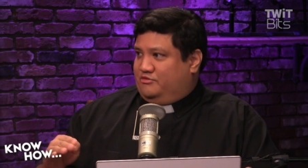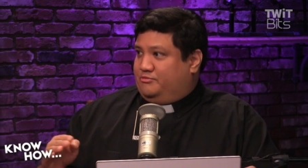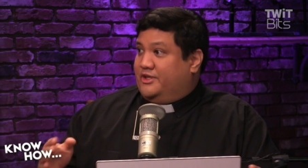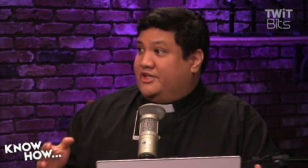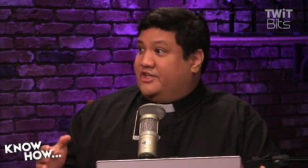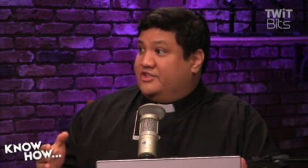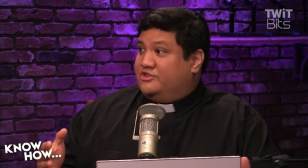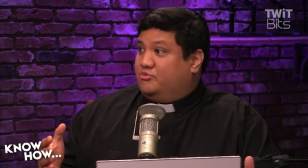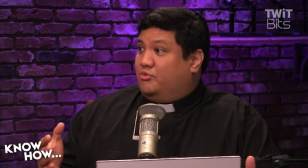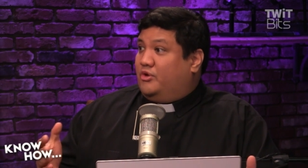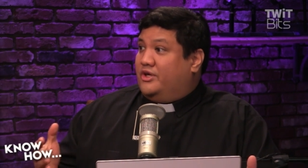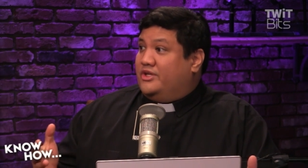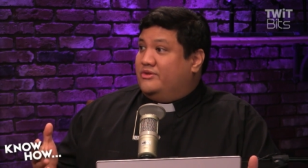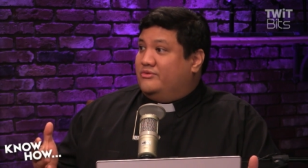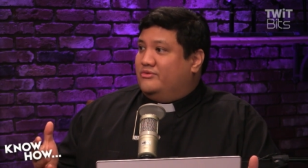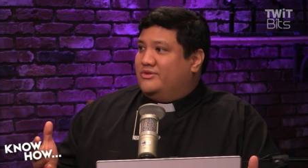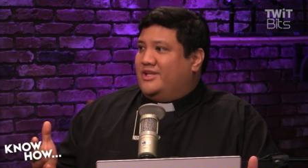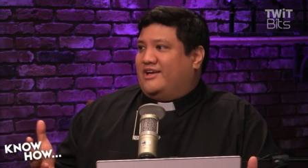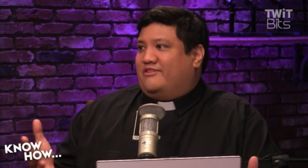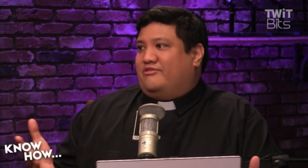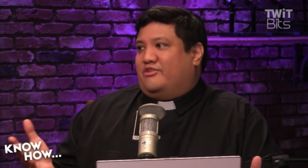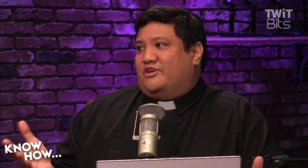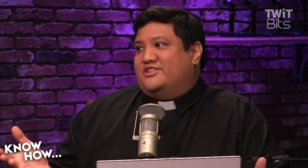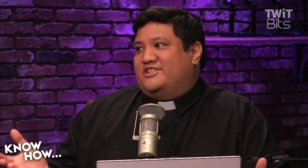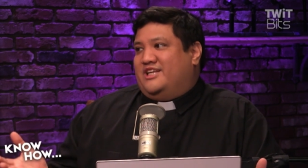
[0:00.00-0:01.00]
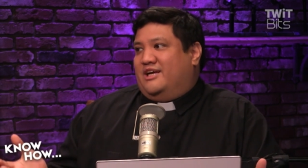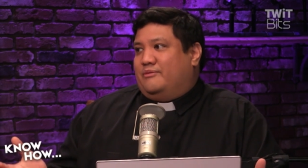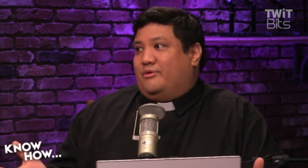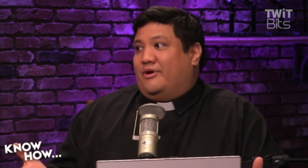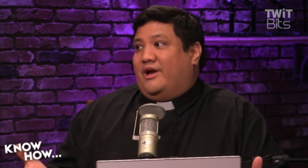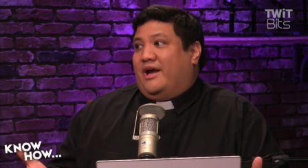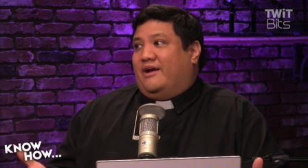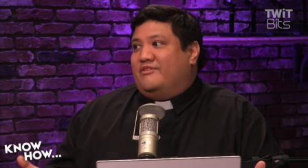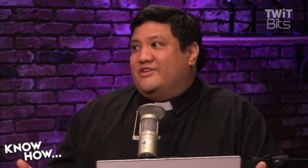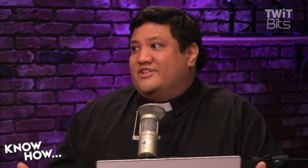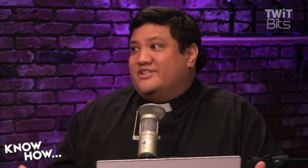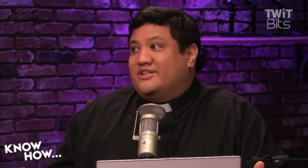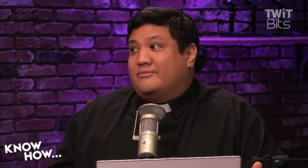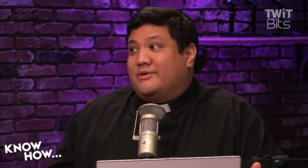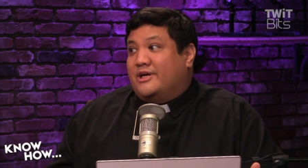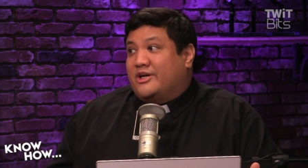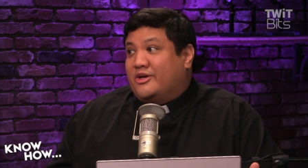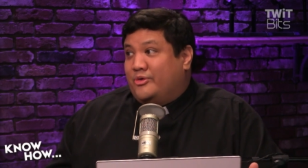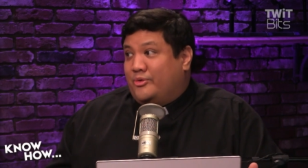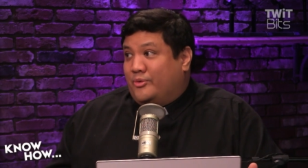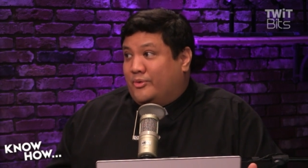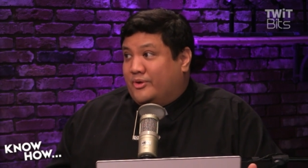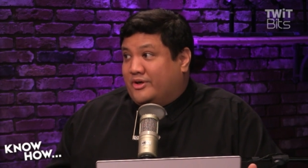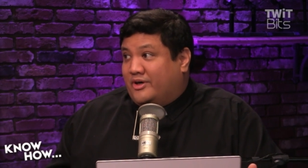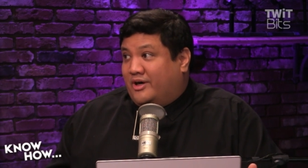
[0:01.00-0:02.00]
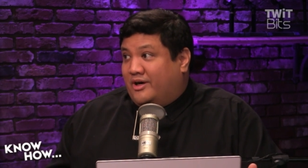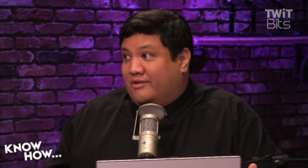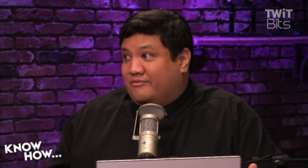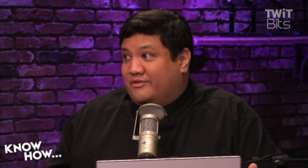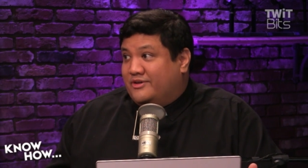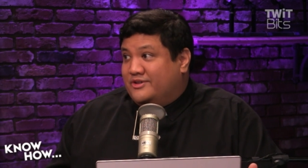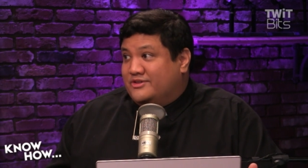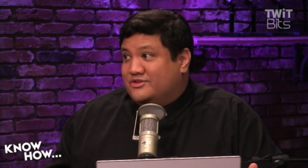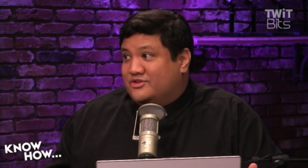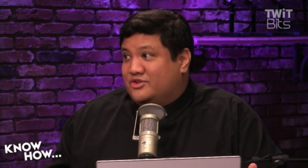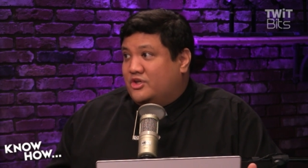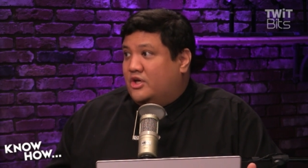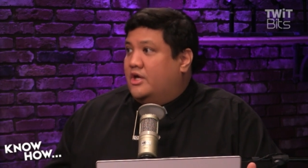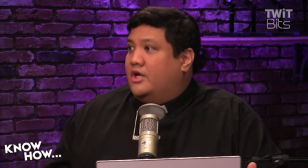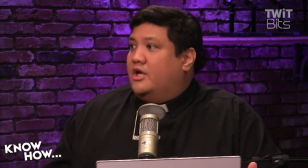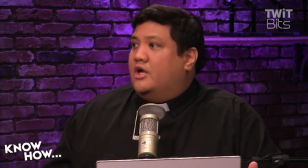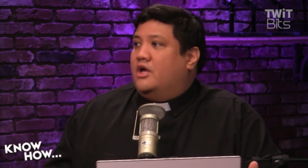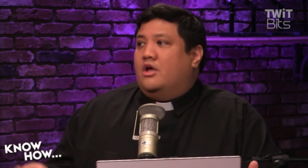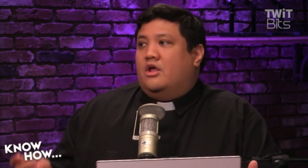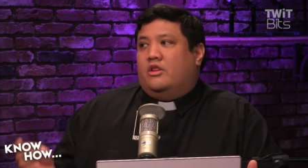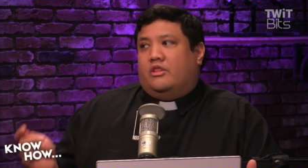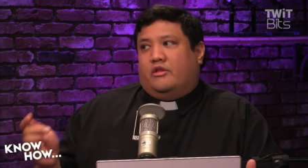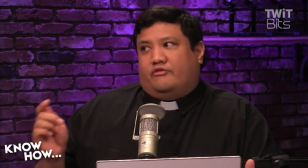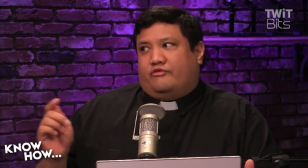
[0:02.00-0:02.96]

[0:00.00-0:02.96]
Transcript: Because what, like for example, every time I go to a conference, mm -hmm.